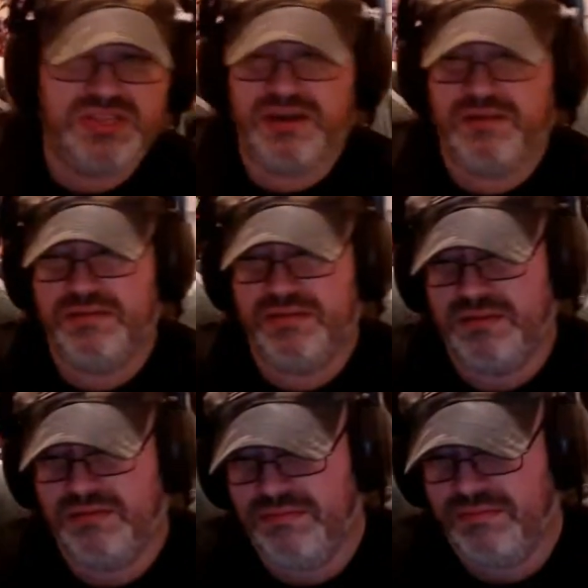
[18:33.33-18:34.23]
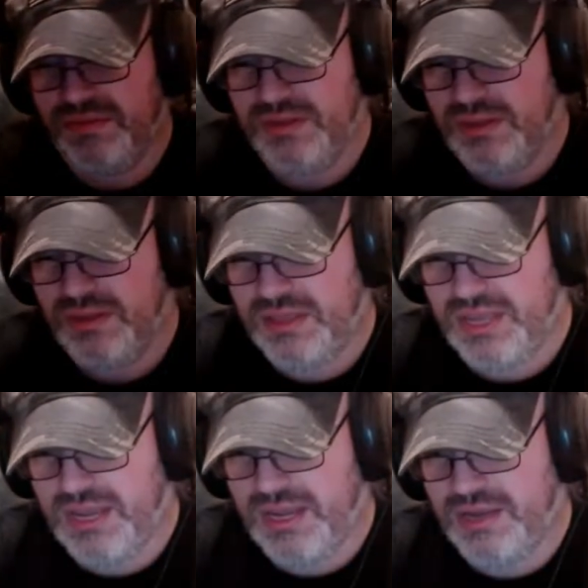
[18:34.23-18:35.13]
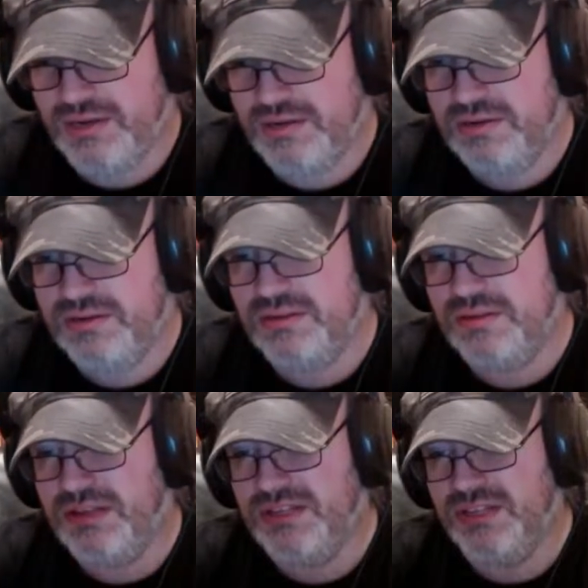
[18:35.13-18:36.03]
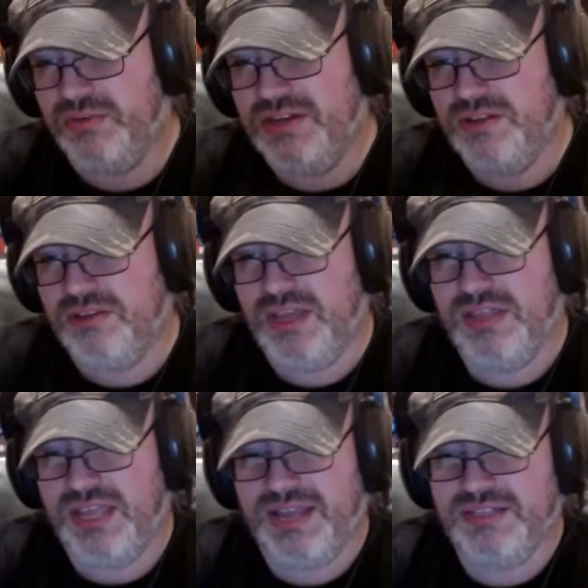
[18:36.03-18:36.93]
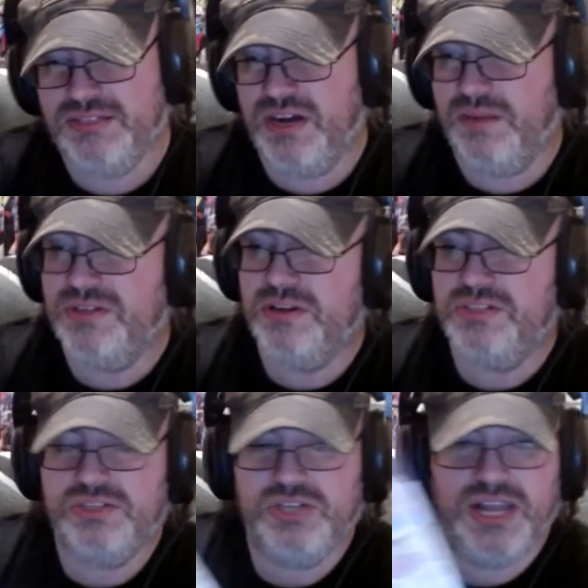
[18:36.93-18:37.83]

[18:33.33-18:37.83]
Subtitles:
it, and then because it's a rental thing, the guy disturbs her, so she